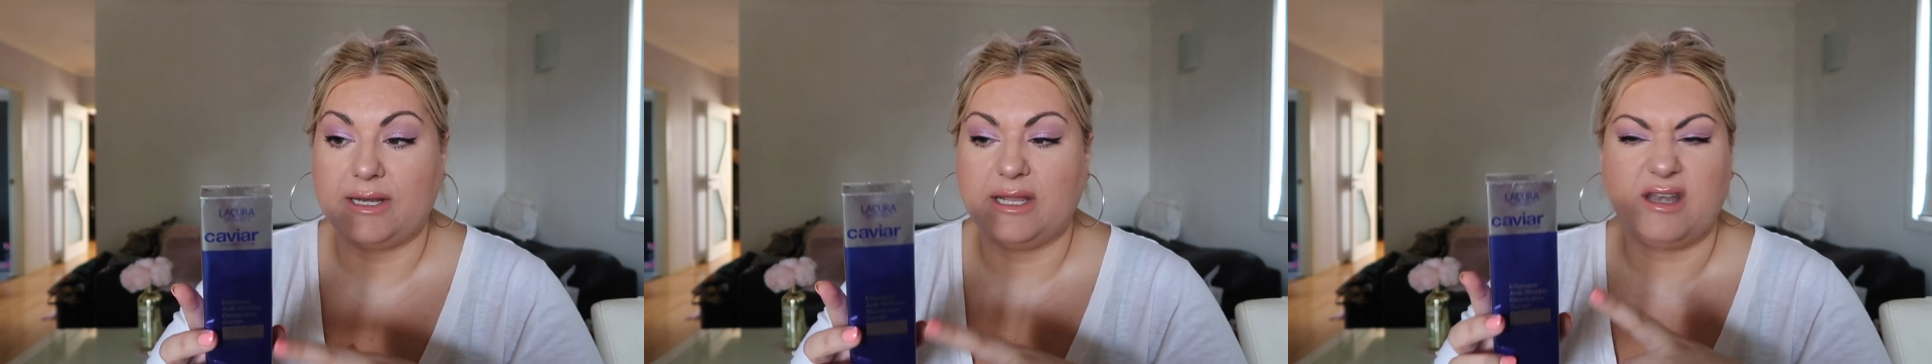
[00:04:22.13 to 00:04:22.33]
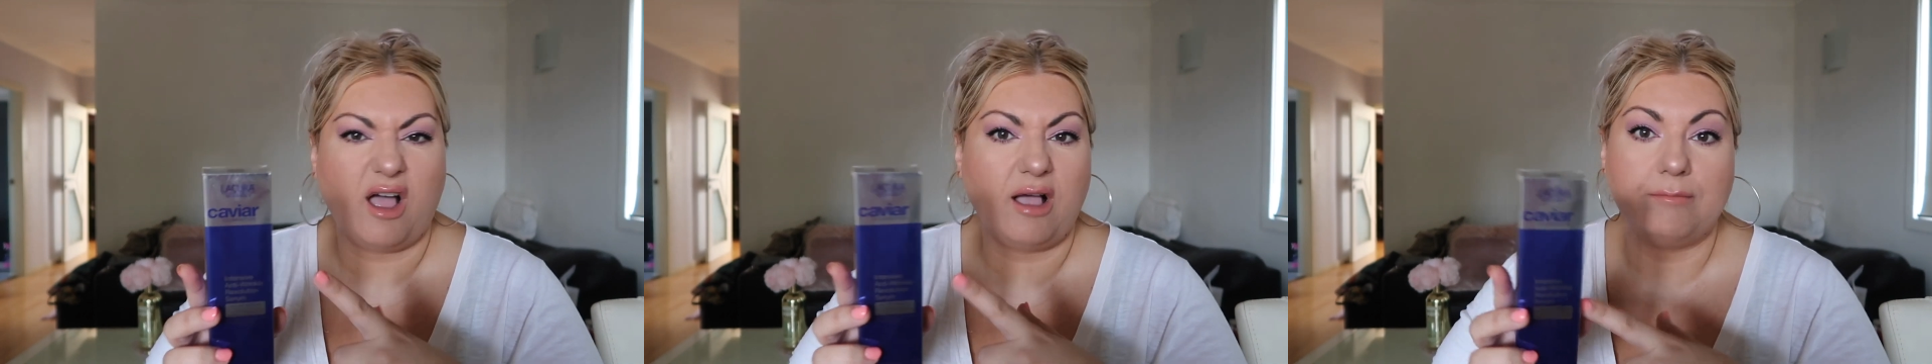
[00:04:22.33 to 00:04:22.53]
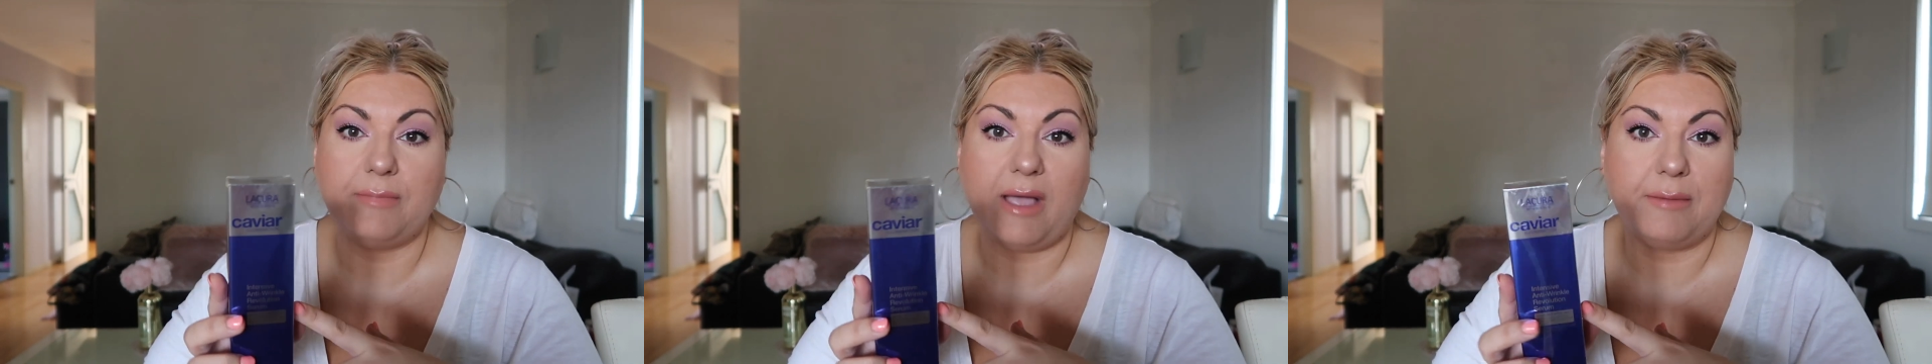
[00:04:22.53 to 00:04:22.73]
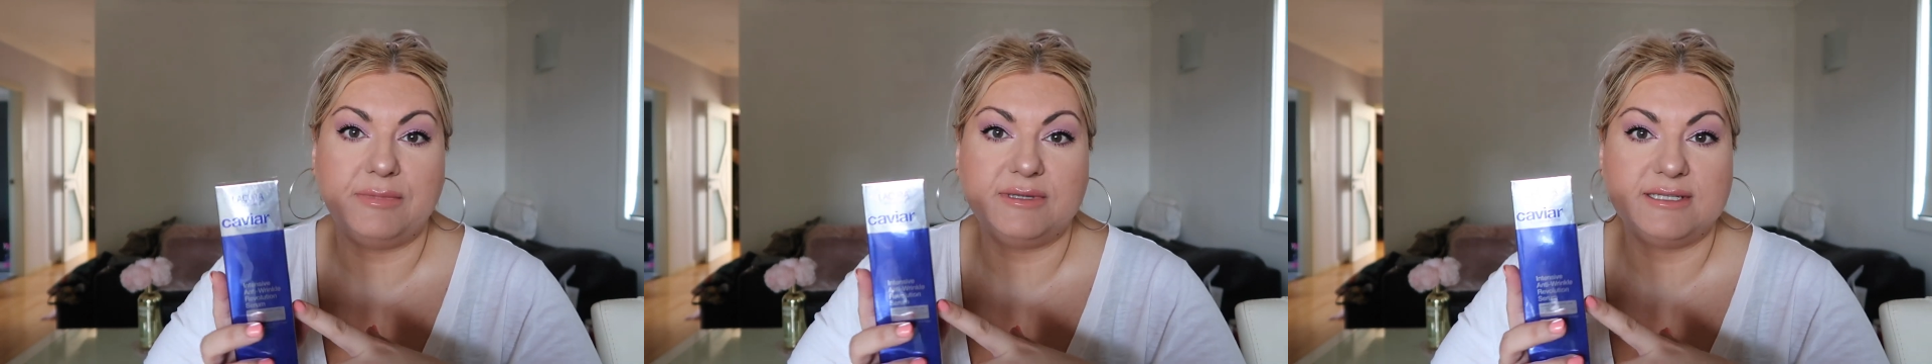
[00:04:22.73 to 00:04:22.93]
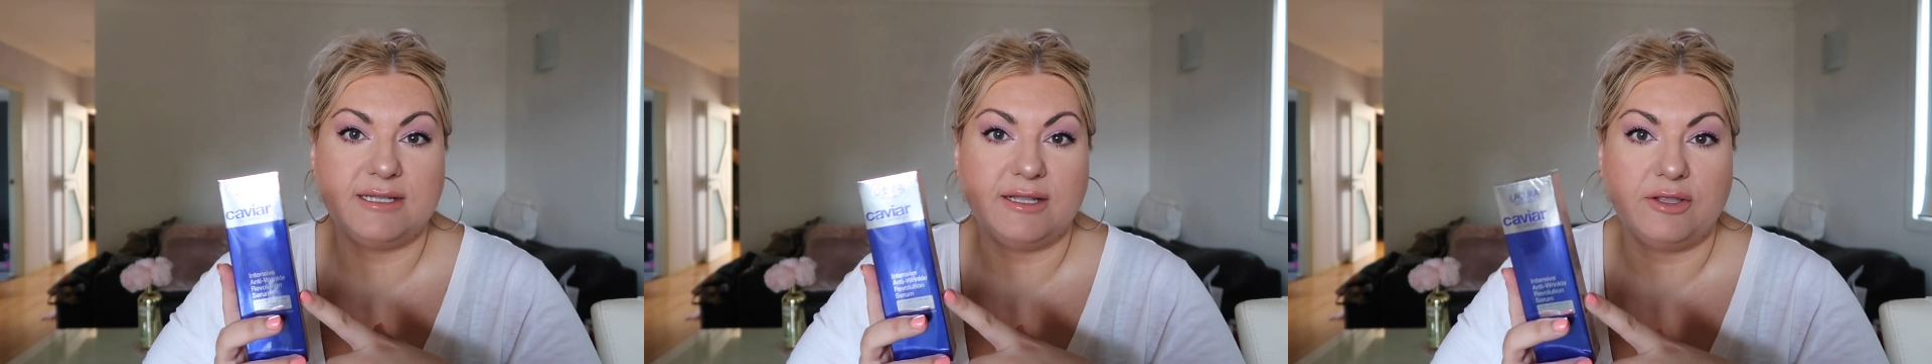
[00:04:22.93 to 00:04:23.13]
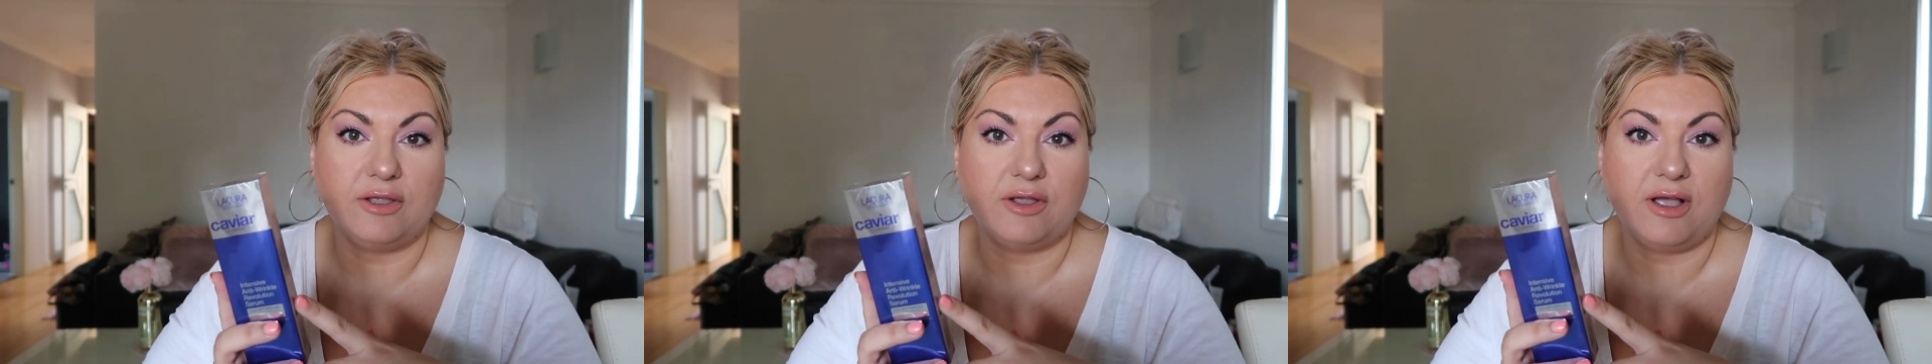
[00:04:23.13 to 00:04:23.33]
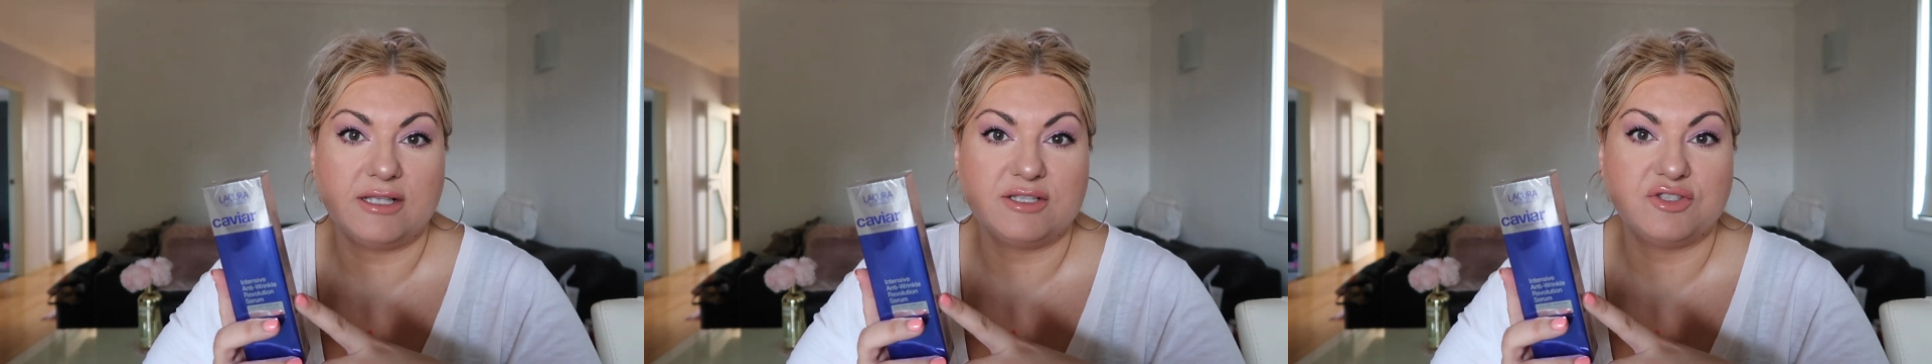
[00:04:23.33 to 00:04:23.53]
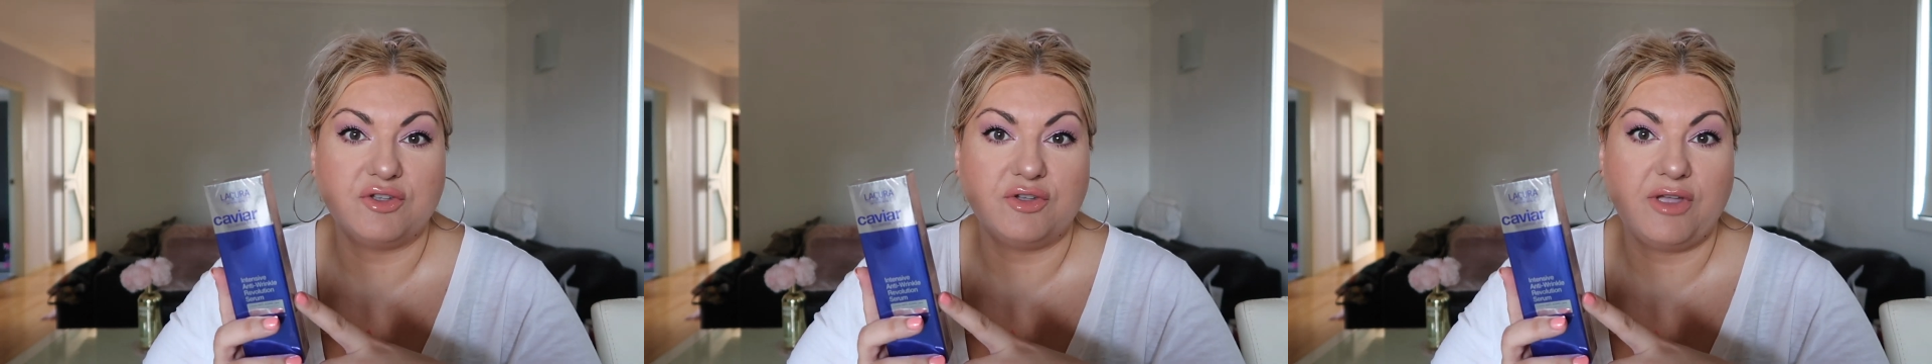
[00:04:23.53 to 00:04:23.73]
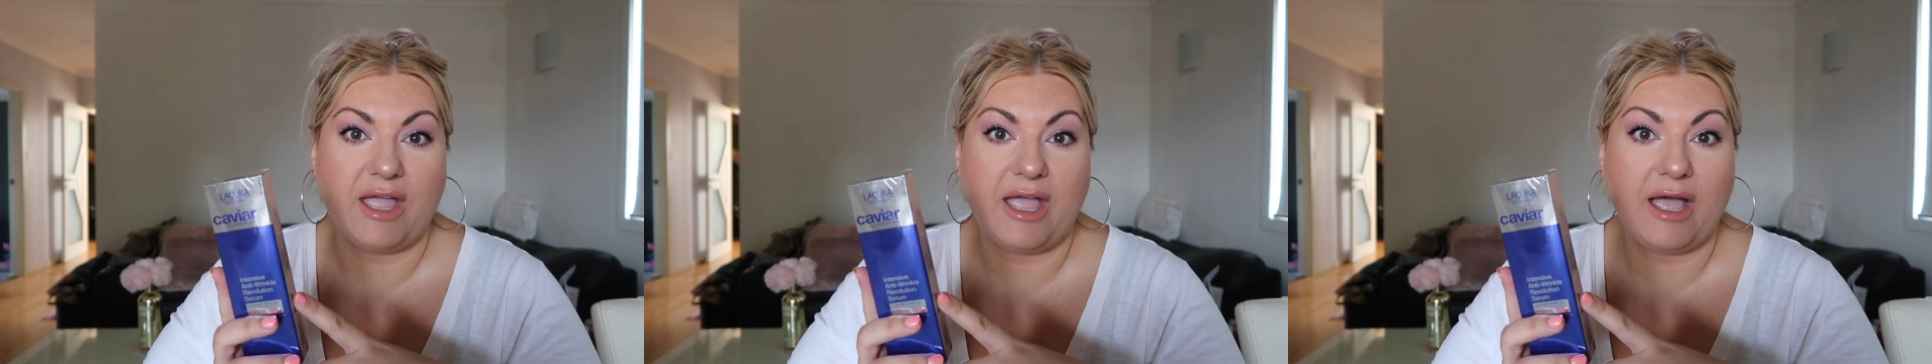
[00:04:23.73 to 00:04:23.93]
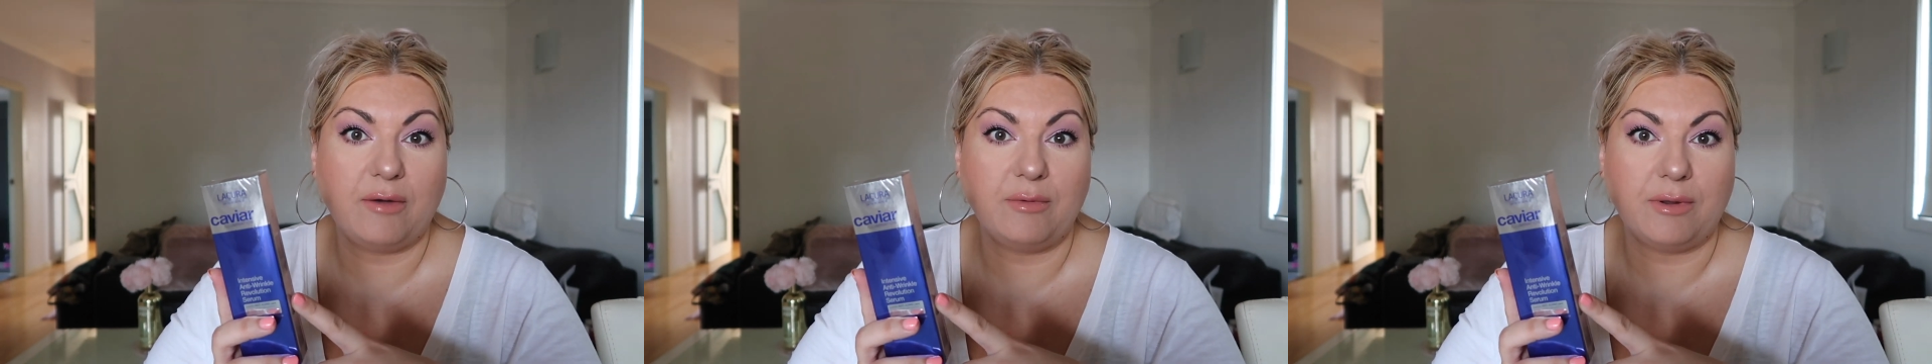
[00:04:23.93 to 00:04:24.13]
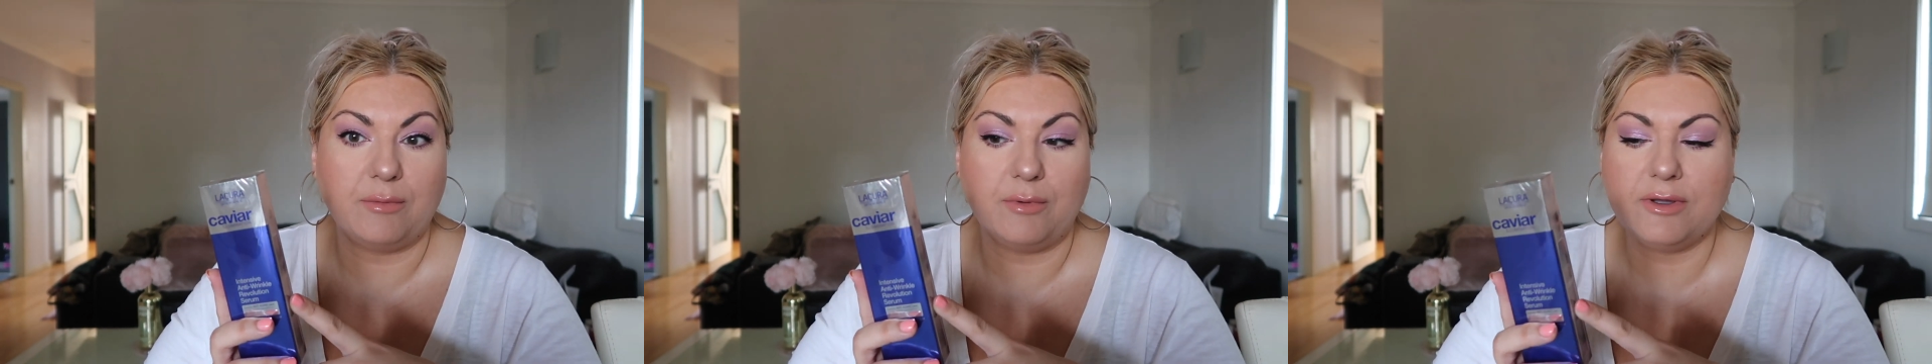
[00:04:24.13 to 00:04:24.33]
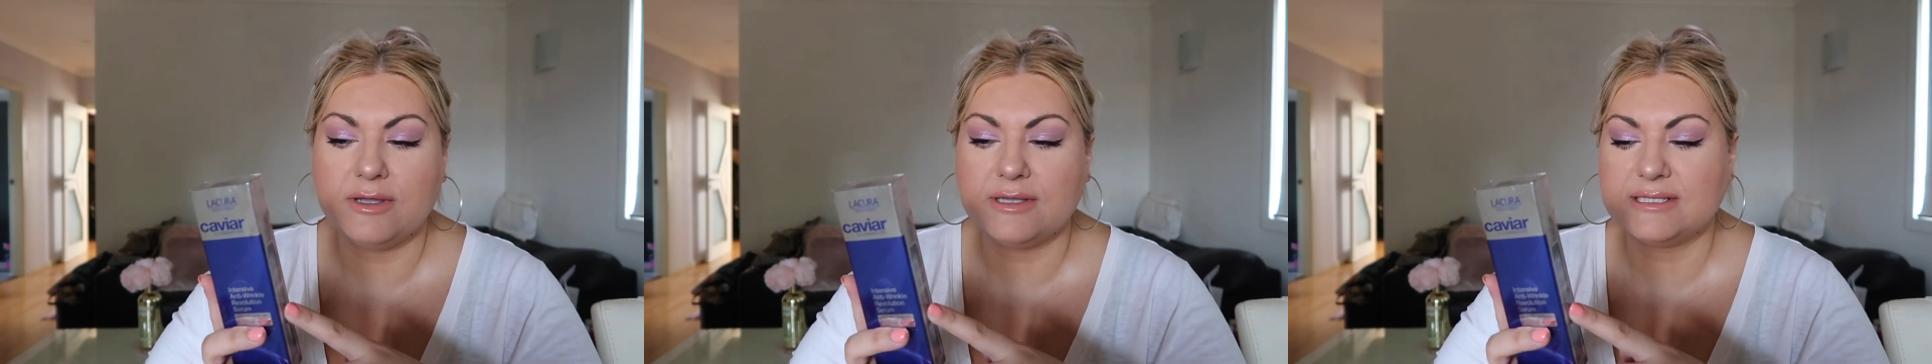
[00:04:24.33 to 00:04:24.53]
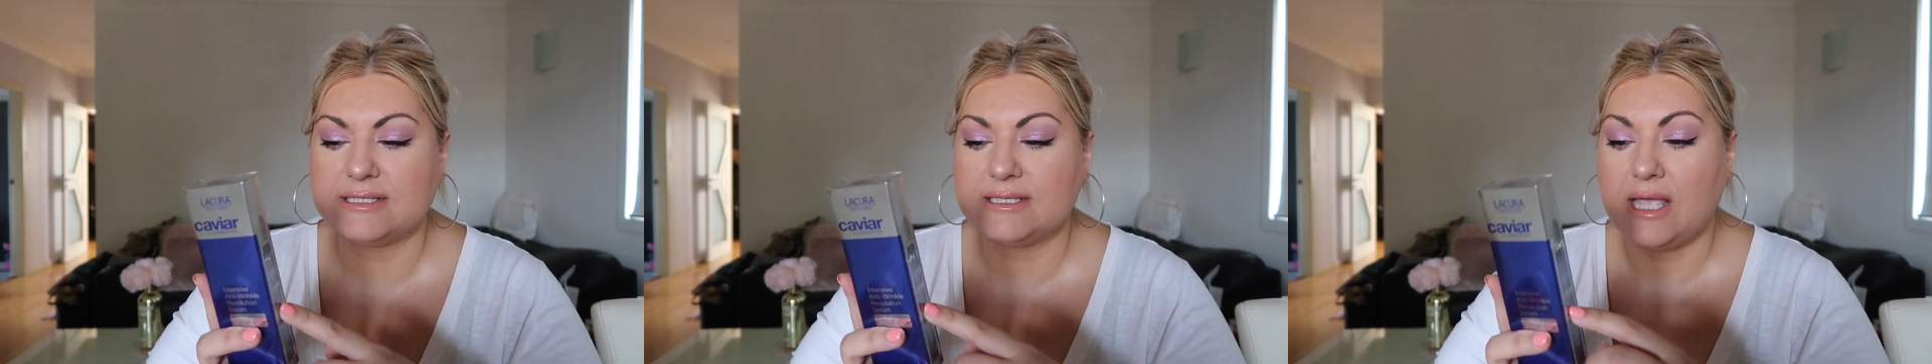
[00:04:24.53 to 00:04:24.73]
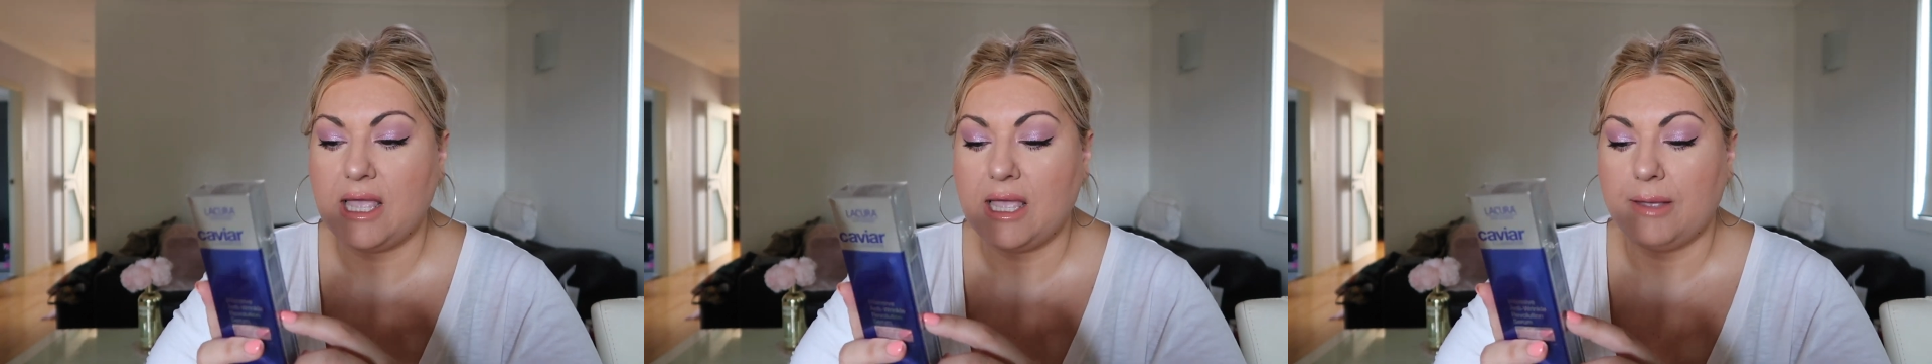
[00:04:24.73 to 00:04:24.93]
And I'm happy to let you guys know how it works,